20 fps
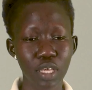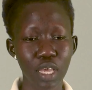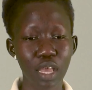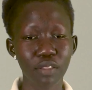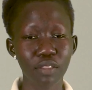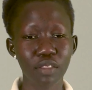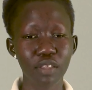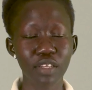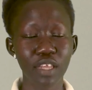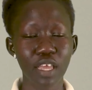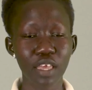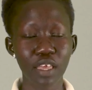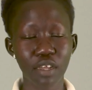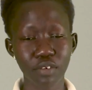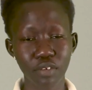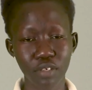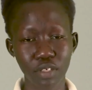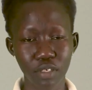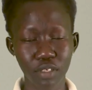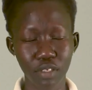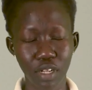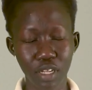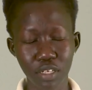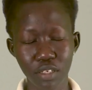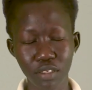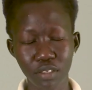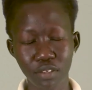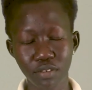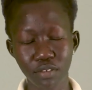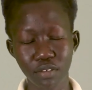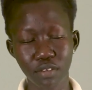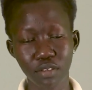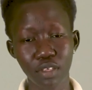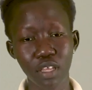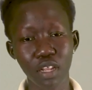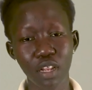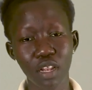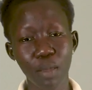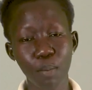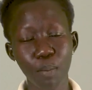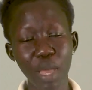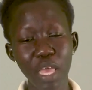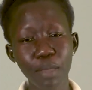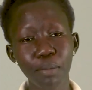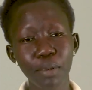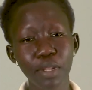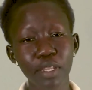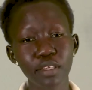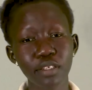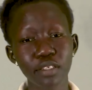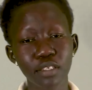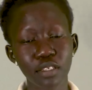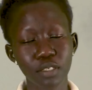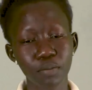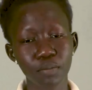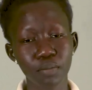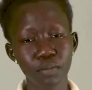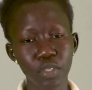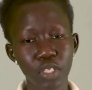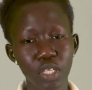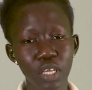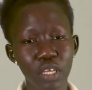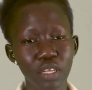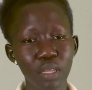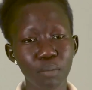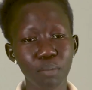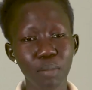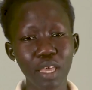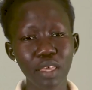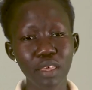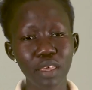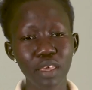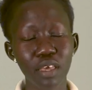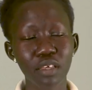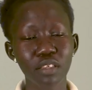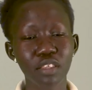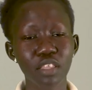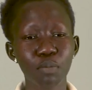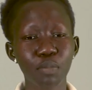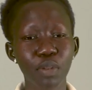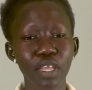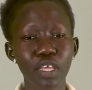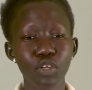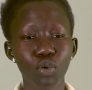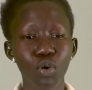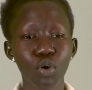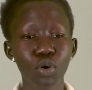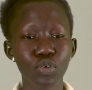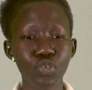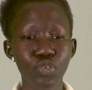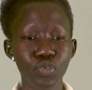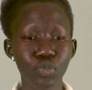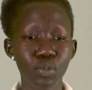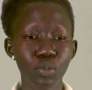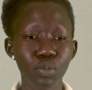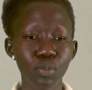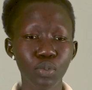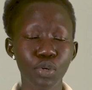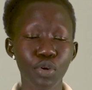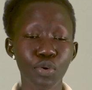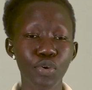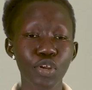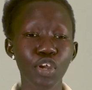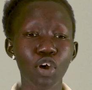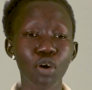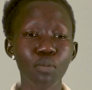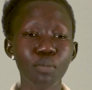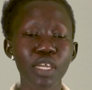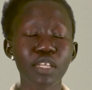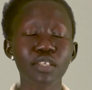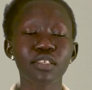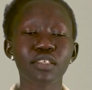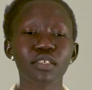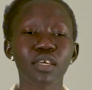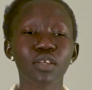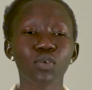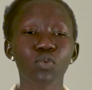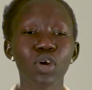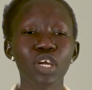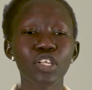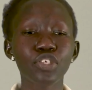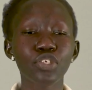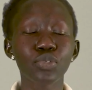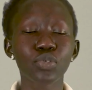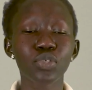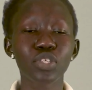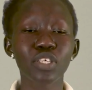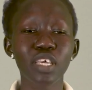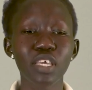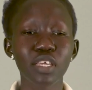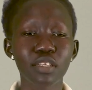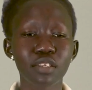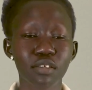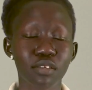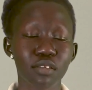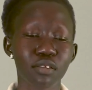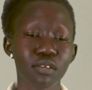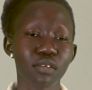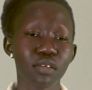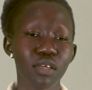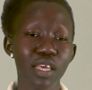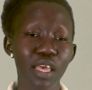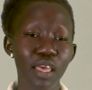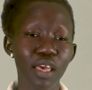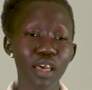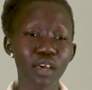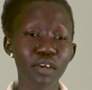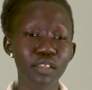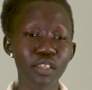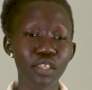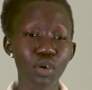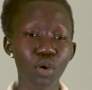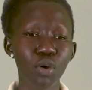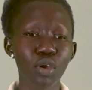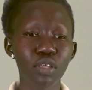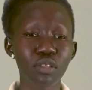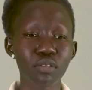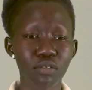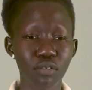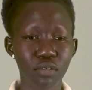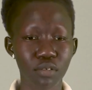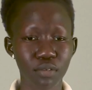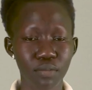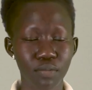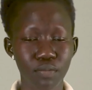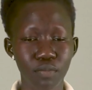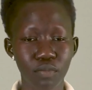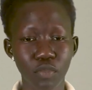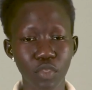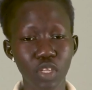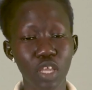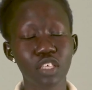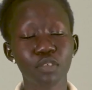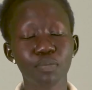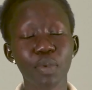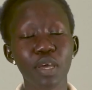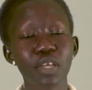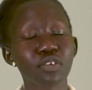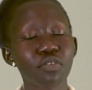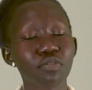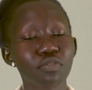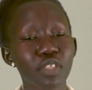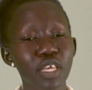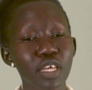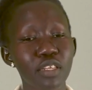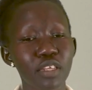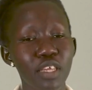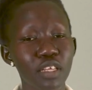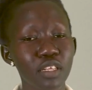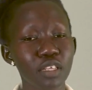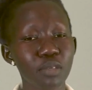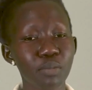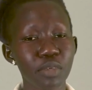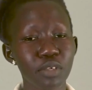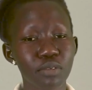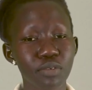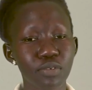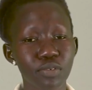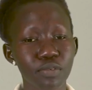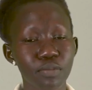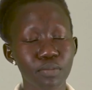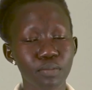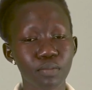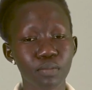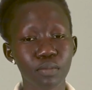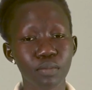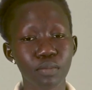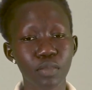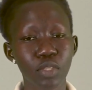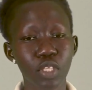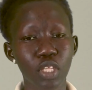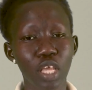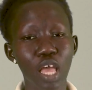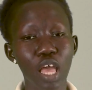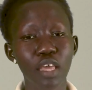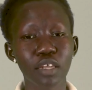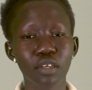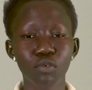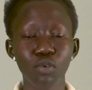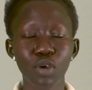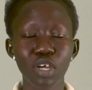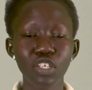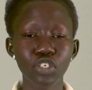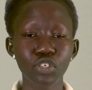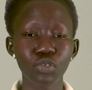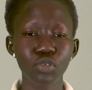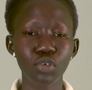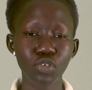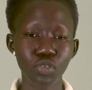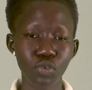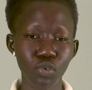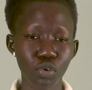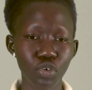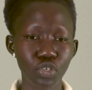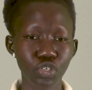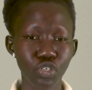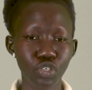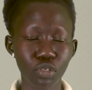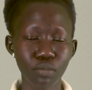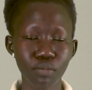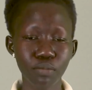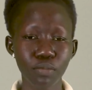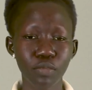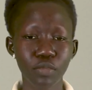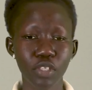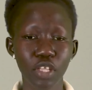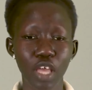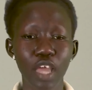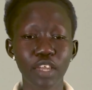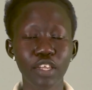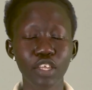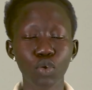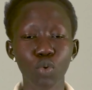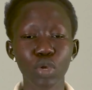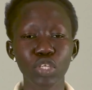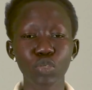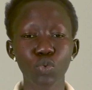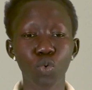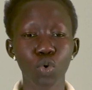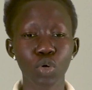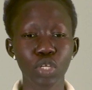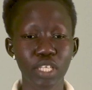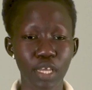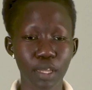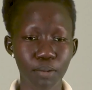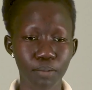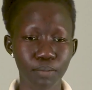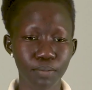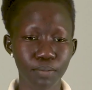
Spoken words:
and the diary that is in the My Plate, the My Healthy Plate also recommends that one should eat healthy oils as part of their daily meals, and one should also consume adequate water.